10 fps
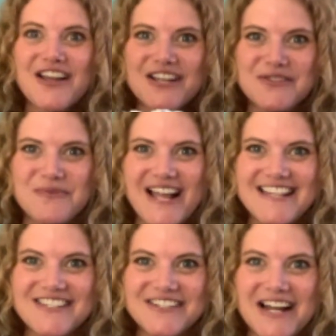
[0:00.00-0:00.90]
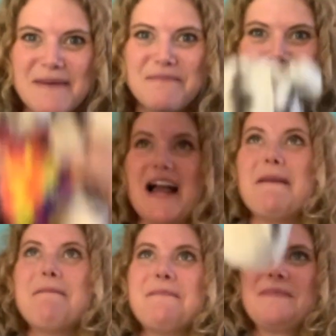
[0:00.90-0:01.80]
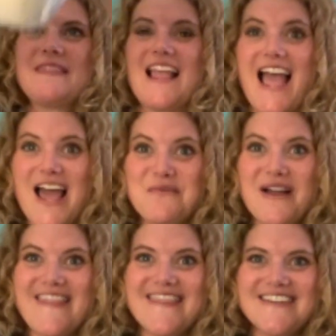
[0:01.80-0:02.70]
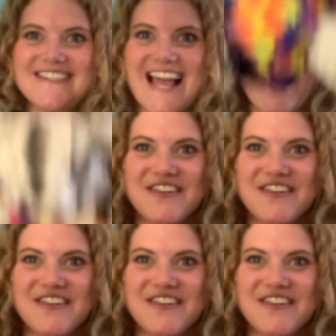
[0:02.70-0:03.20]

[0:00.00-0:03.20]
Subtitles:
'Cause when you're up, and when they're down,